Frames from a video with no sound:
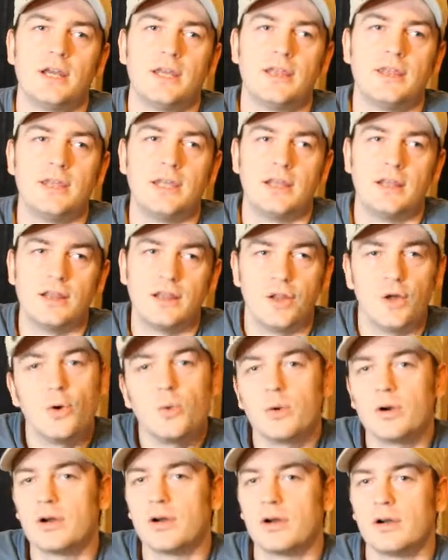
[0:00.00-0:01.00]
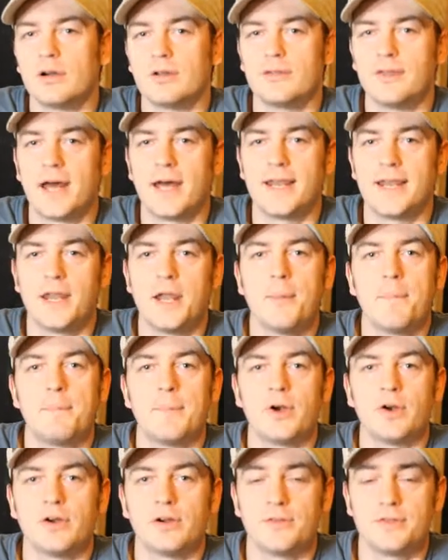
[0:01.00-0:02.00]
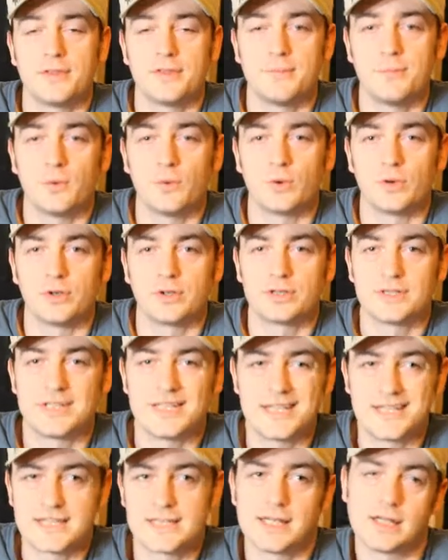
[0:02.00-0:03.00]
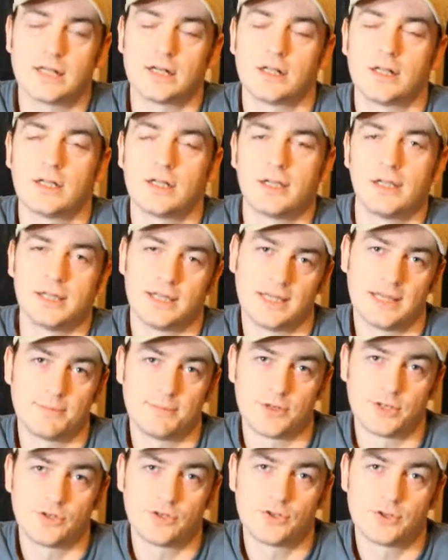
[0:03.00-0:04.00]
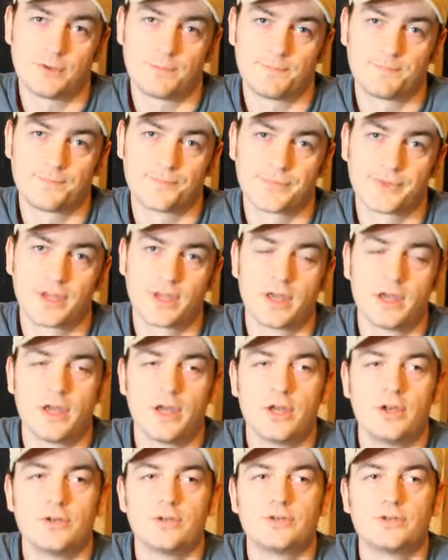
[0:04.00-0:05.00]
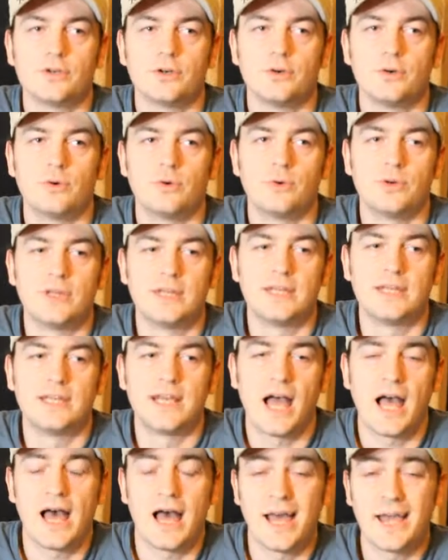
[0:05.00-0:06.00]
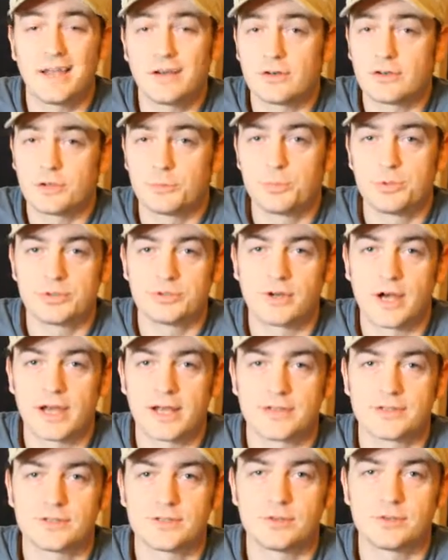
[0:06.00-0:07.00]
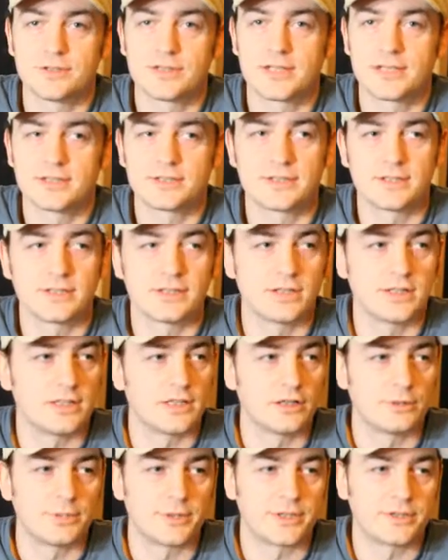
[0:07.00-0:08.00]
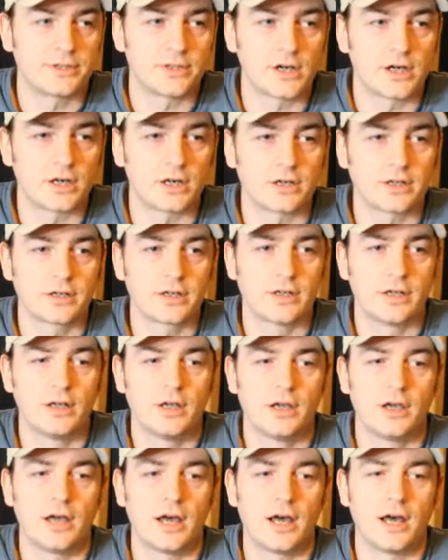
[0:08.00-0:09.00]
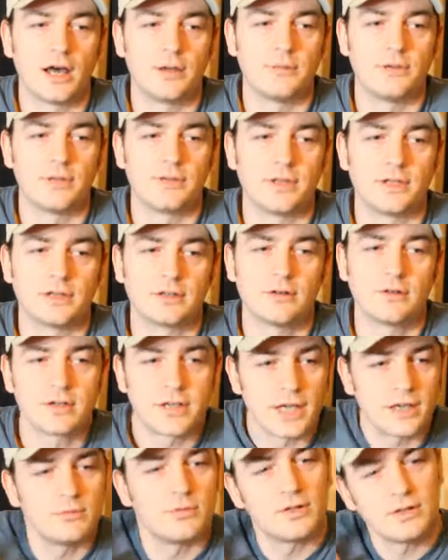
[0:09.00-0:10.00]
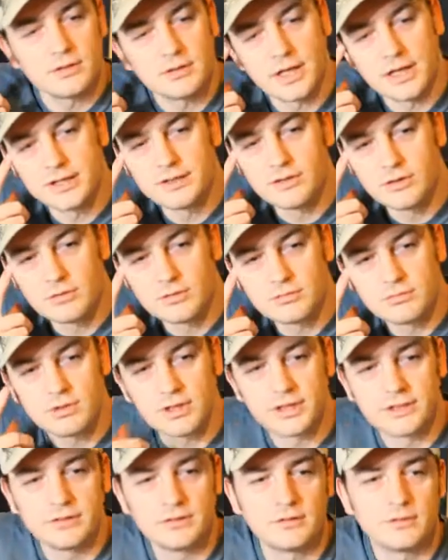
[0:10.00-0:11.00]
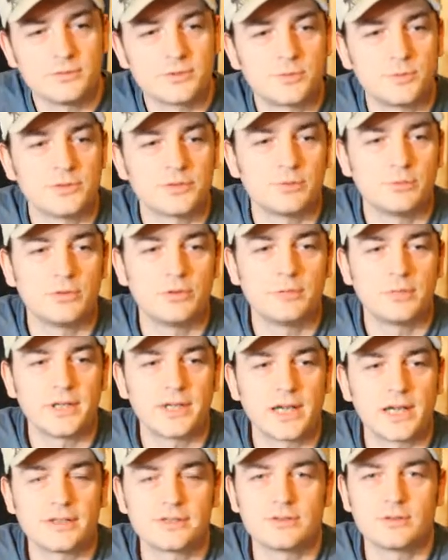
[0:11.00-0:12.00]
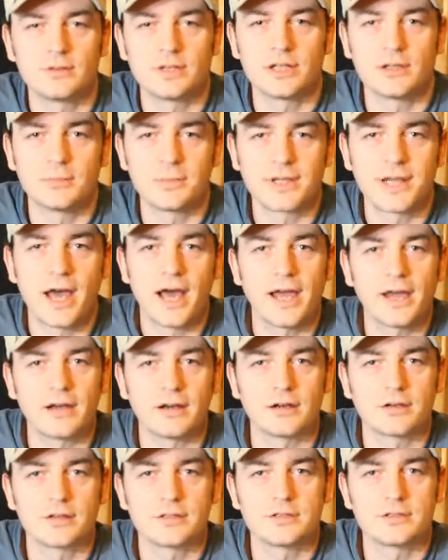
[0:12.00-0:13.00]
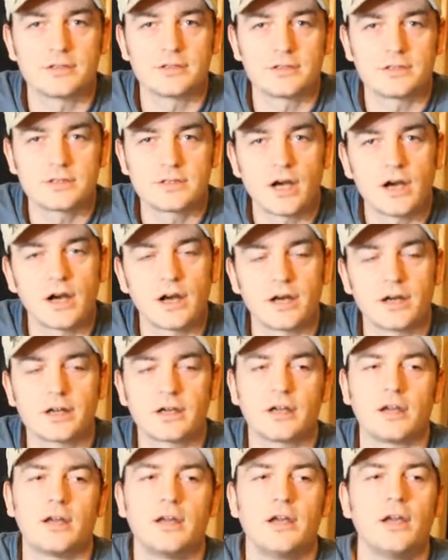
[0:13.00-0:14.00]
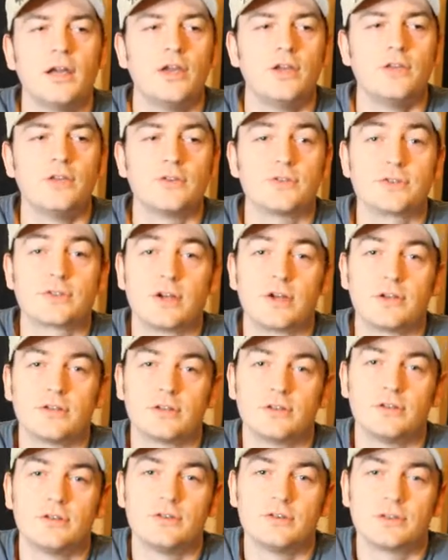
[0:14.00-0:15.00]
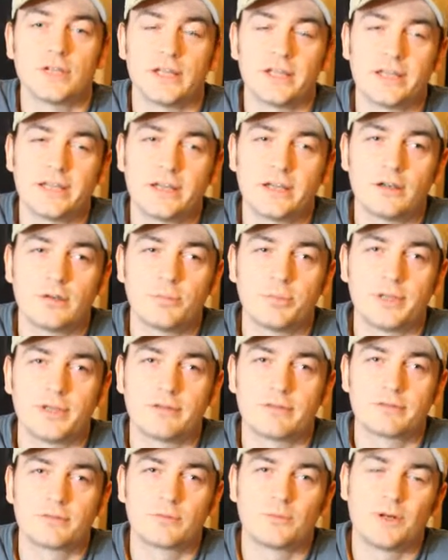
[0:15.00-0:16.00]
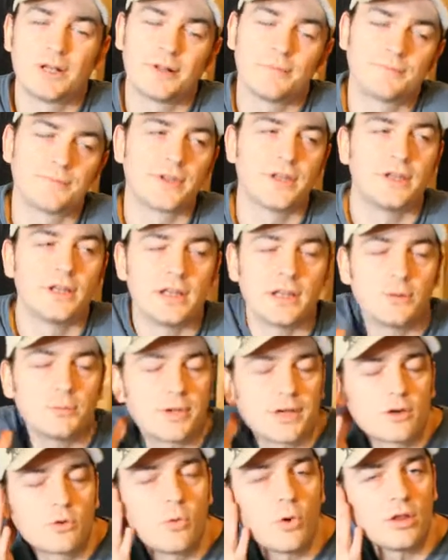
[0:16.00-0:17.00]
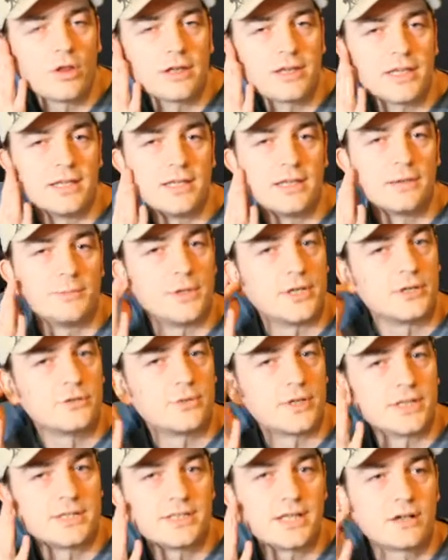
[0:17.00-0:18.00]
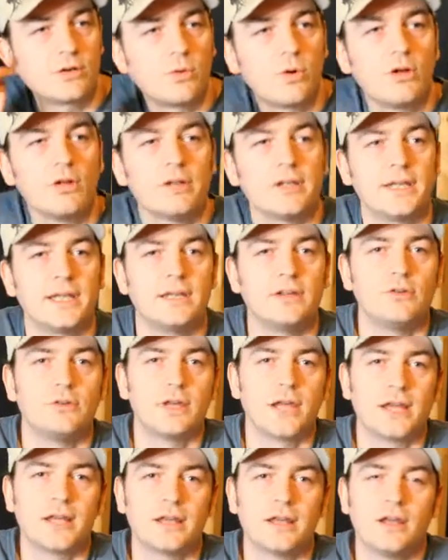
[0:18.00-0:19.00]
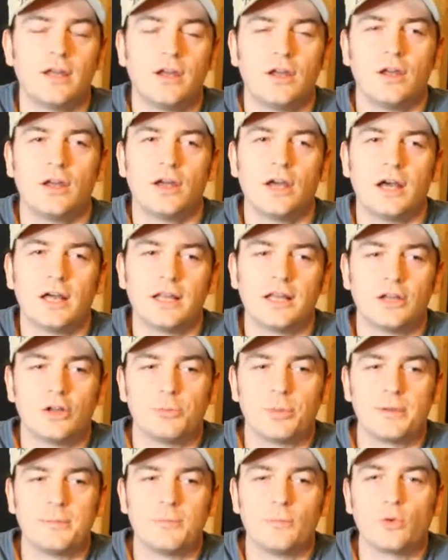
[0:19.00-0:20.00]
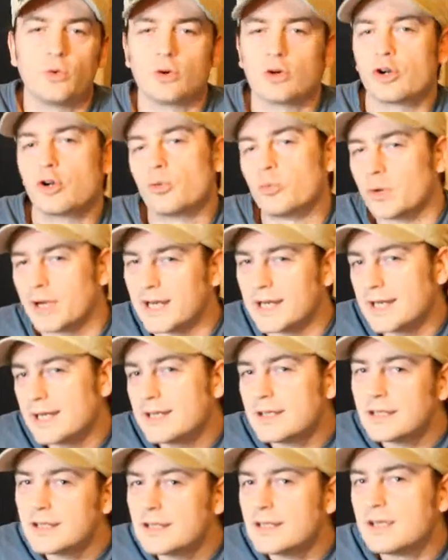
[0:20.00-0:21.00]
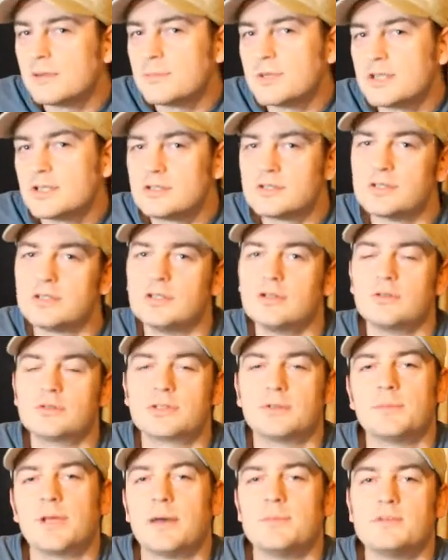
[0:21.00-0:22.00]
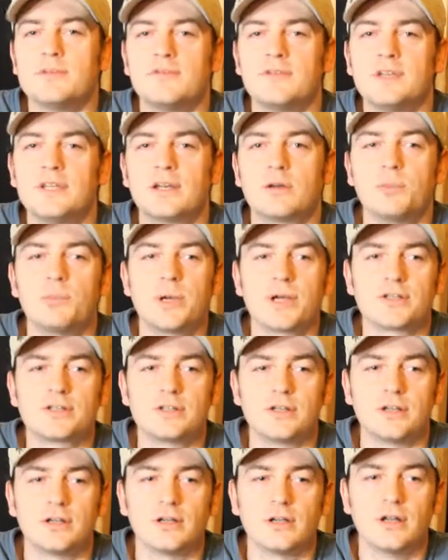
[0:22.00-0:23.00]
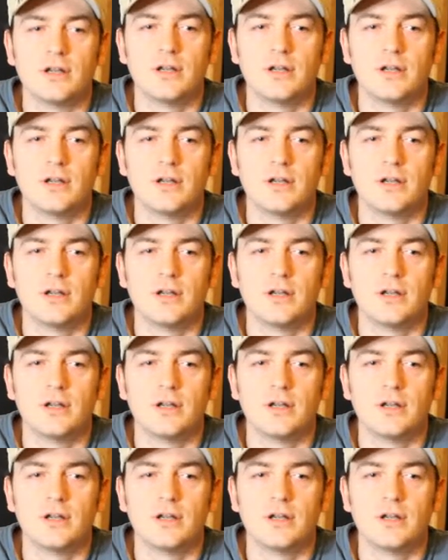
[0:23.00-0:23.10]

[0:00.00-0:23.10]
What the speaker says: the lower that number, the more detail in the image. So the higher you put your ISO, say it's a little bit dark, and you think, okay, well, I know I'm supposed to put my ISO a little bit higher because it's dark, you'll start to lose a little bit of quality in the image. When I say quality, you get a little bit more grain in the image. Sometimes if you take a picture,